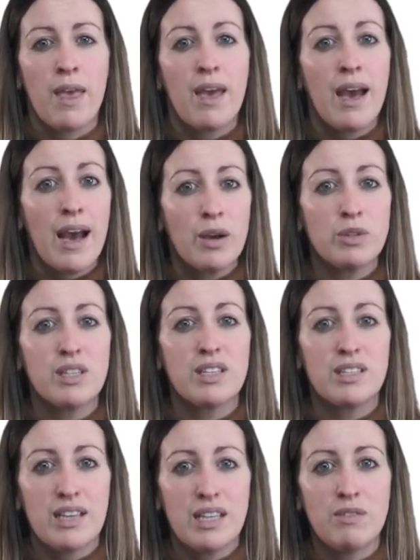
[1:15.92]
How
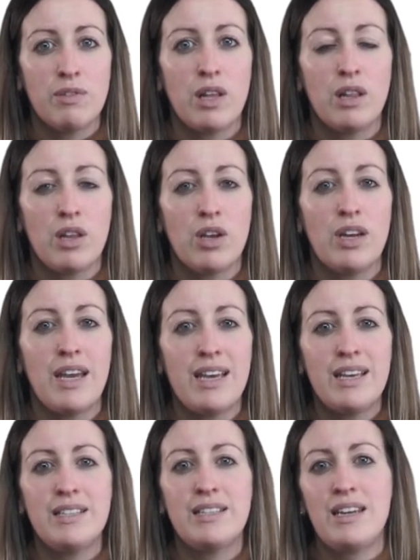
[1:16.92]
successful a learner
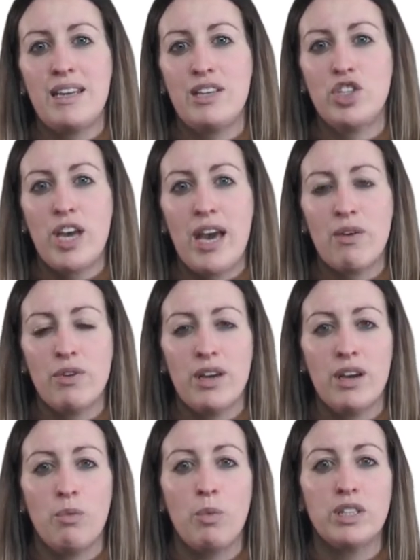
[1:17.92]
is in each
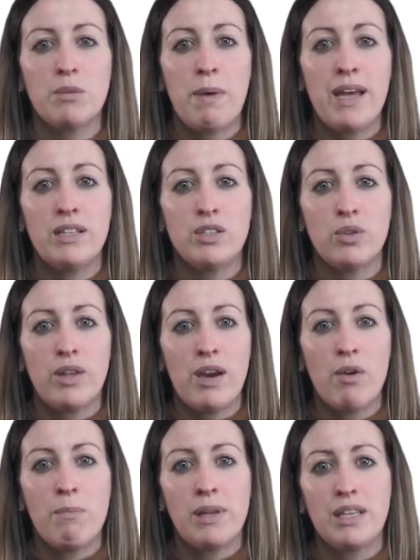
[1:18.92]
area will depend on their
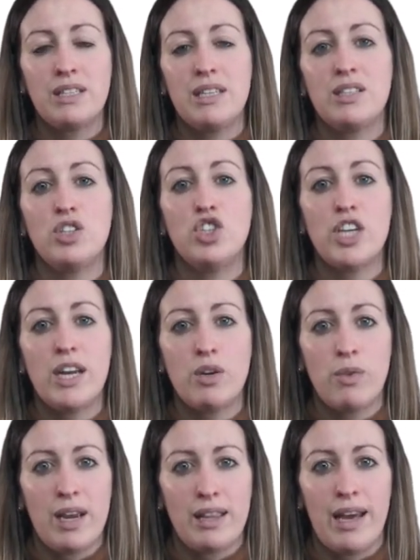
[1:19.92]
ability to
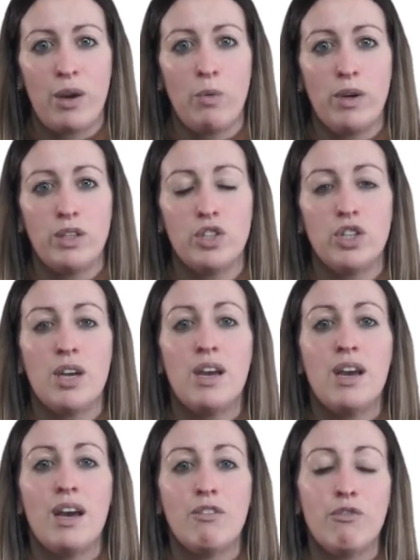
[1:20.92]
generate language
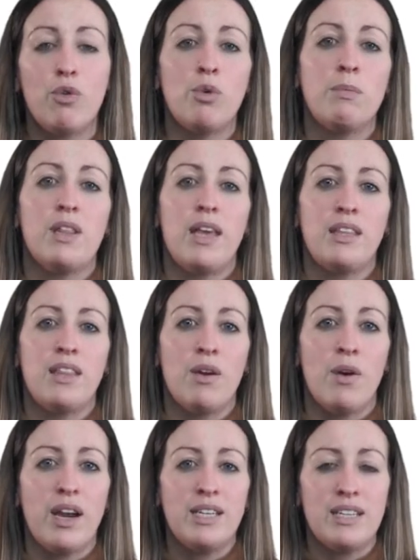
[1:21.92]
and formulate their
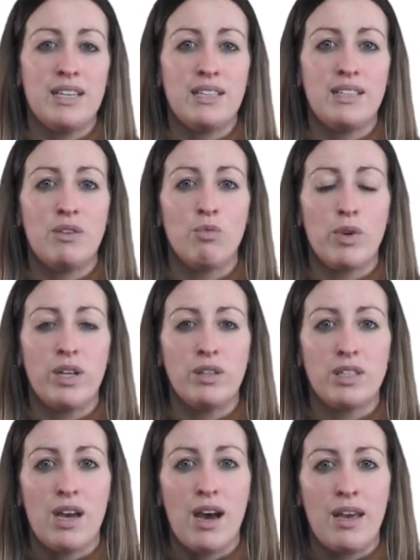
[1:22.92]
ideas in real
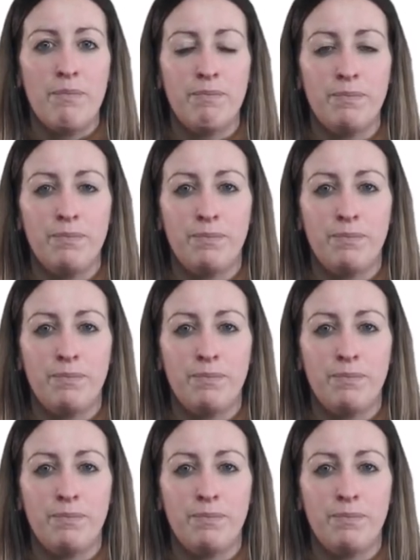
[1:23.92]
time.